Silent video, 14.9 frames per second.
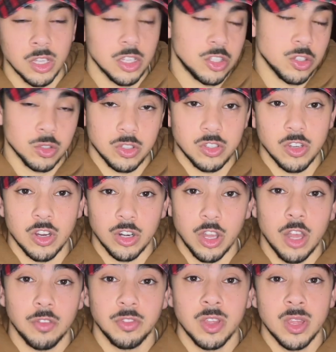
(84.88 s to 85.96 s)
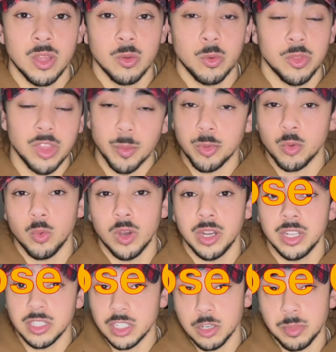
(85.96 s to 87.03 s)
And so, to start off with, number one
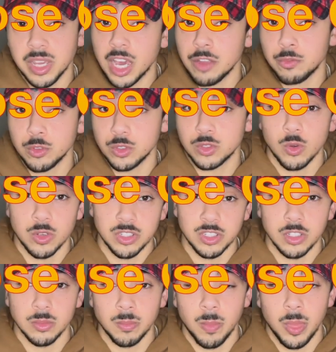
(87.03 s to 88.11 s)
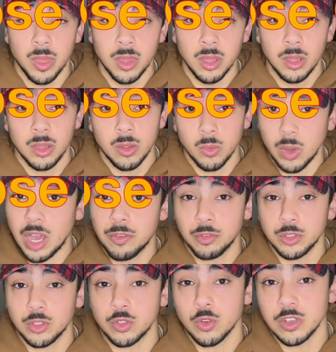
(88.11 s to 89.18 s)
is going to be high fructose corn syrup. What high
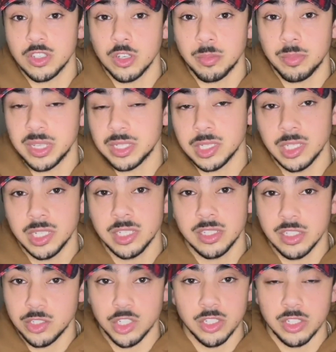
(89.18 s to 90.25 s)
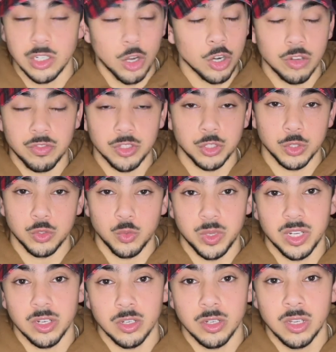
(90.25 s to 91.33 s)
fructose corn syrup basically is just an artificial
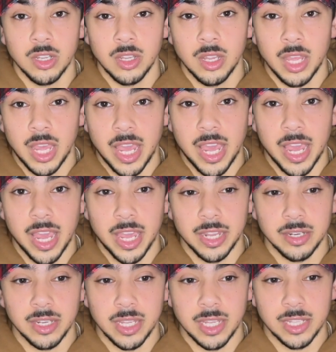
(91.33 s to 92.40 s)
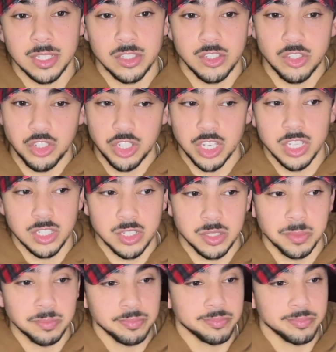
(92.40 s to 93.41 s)
sweetener, and it's just